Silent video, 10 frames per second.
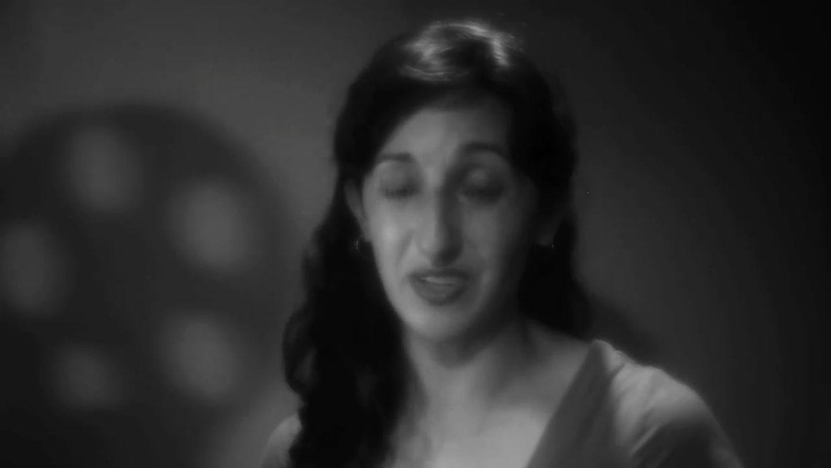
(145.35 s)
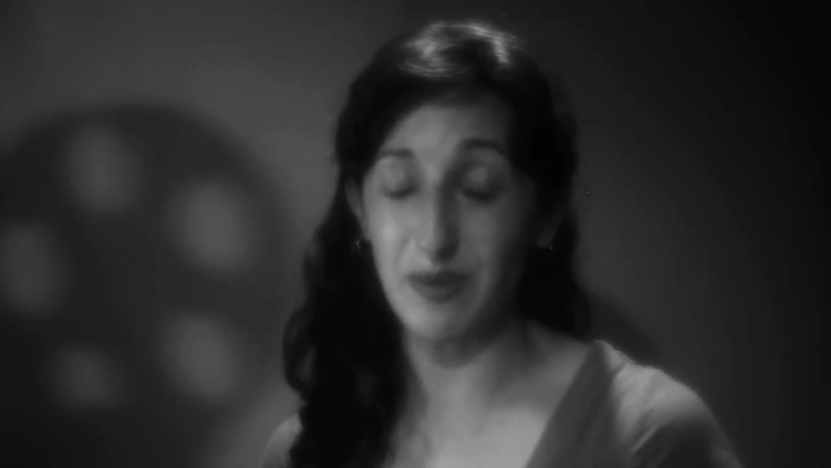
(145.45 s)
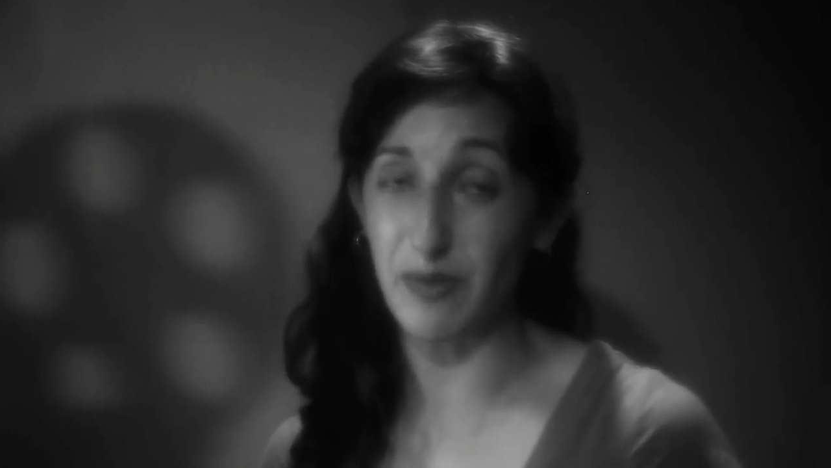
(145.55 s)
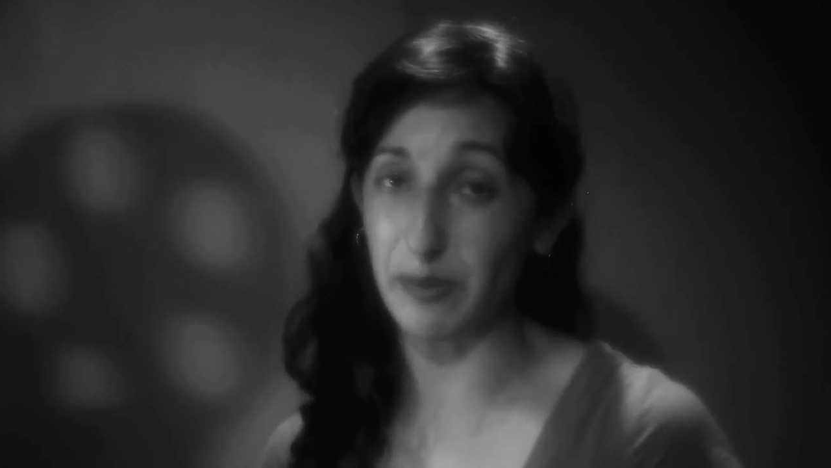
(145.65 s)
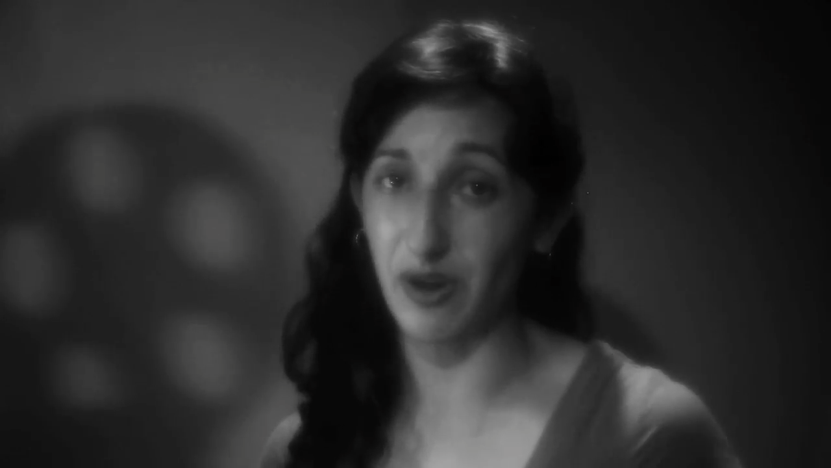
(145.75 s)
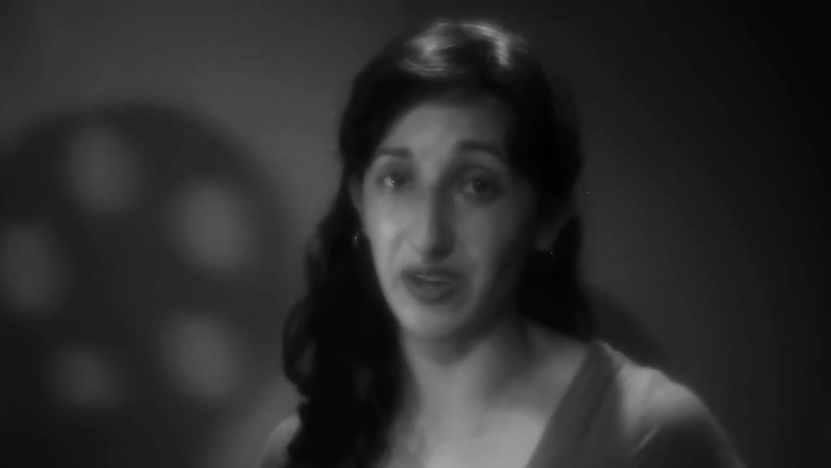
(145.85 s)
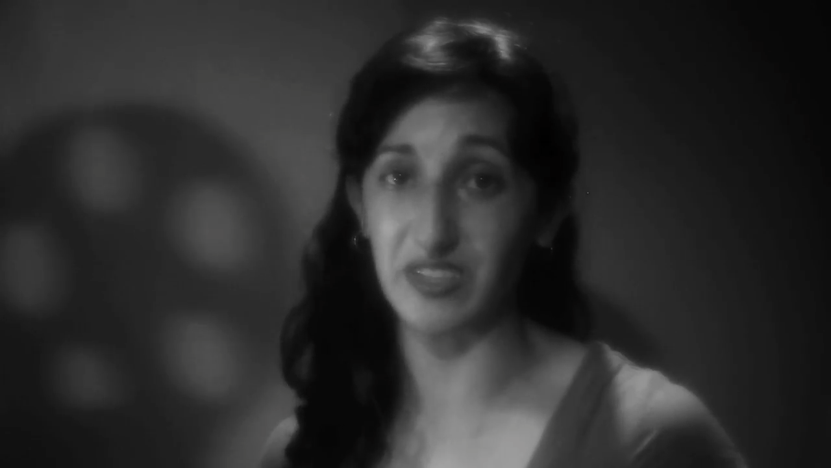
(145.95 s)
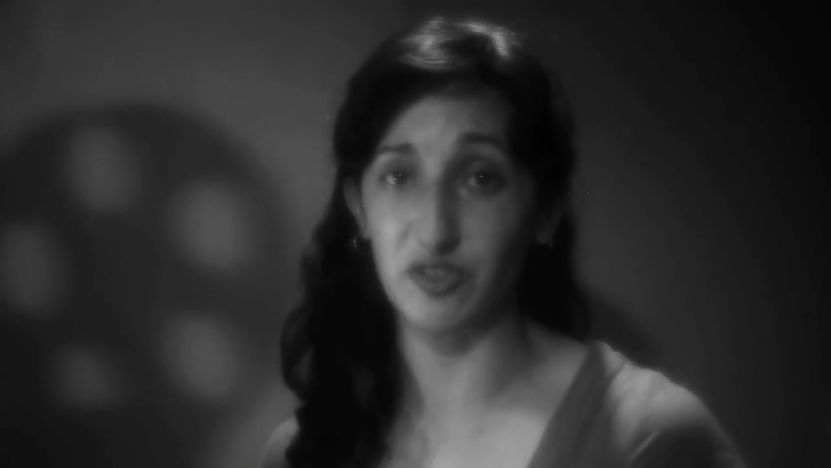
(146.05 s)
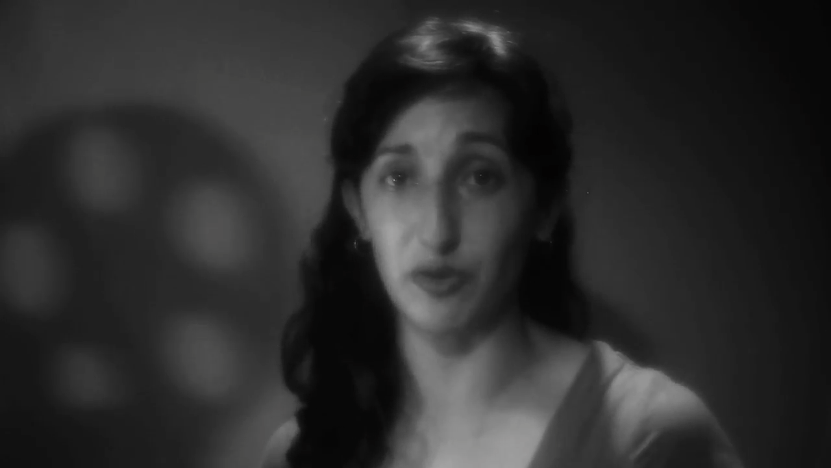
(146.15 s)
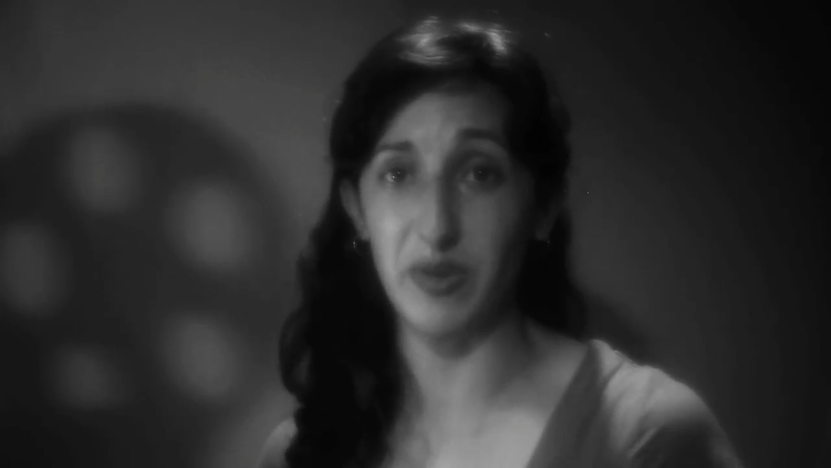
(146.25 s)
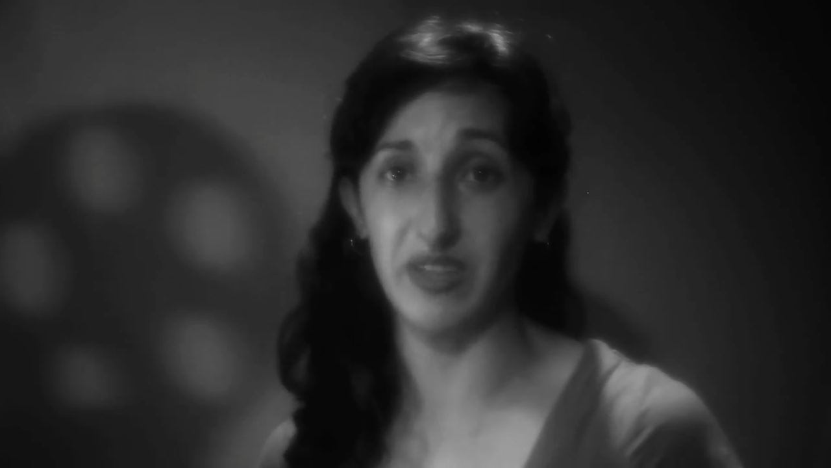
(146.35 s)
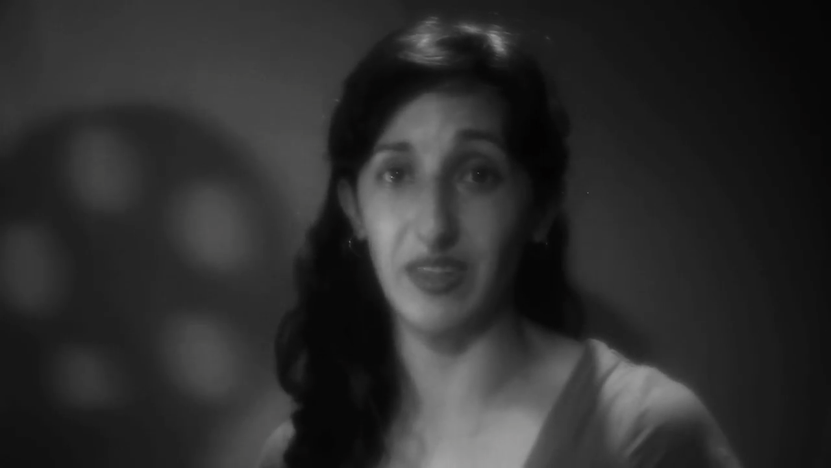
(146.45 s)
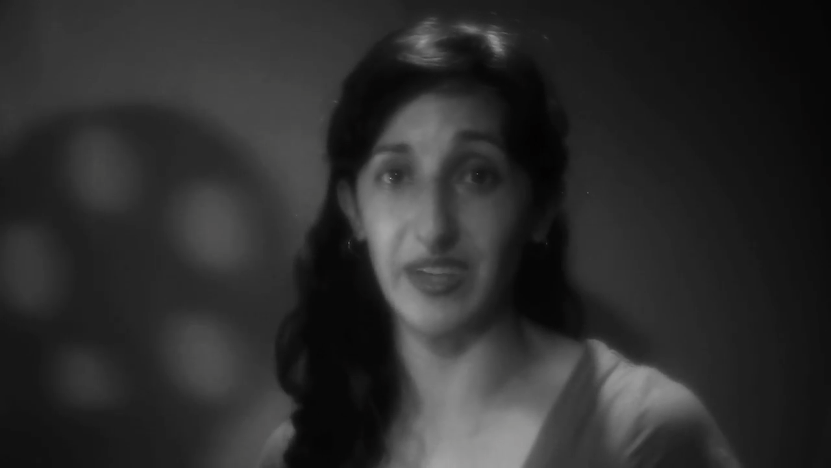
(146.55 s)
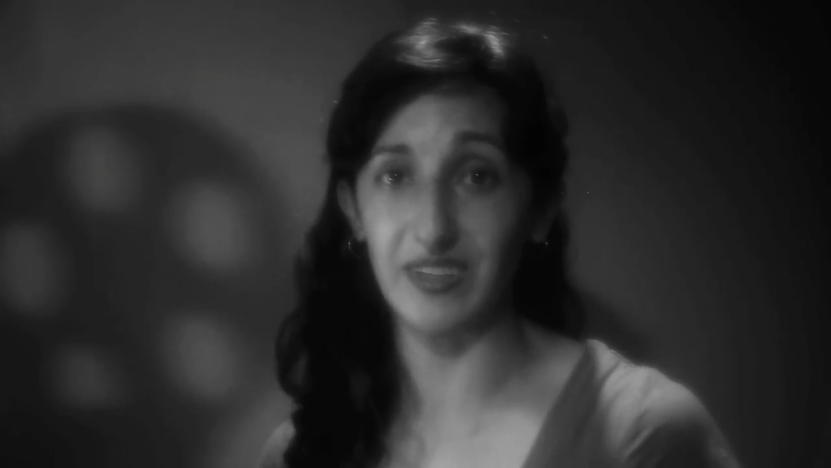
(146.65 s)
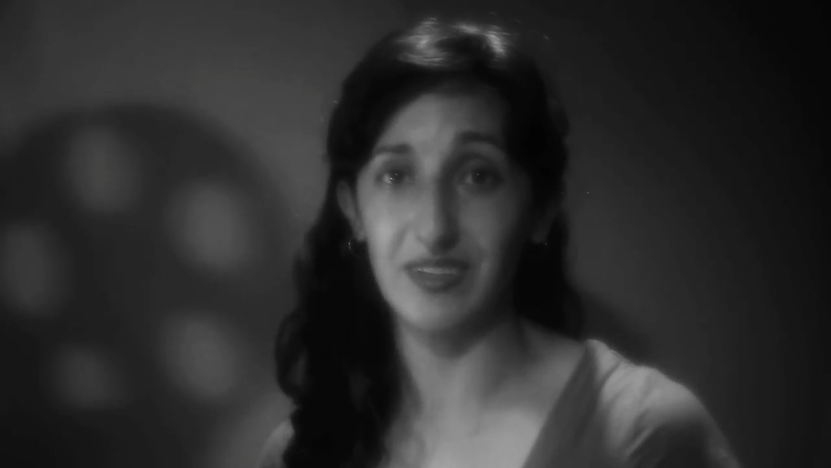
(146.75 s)
and my pockets remain
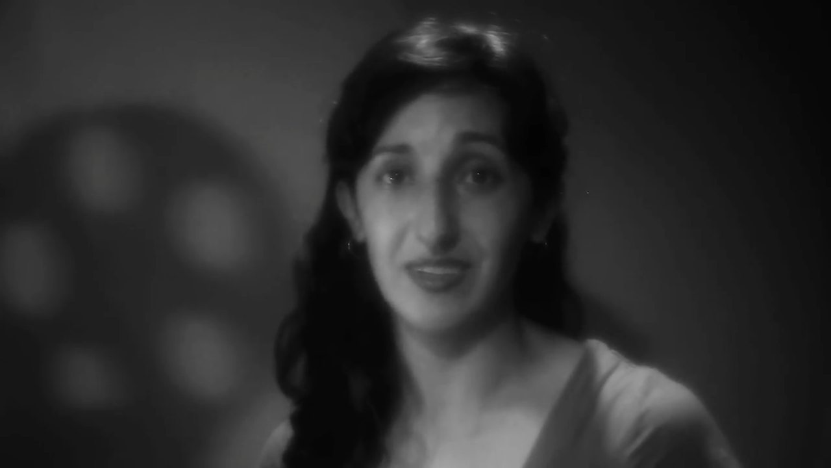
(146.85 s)
light,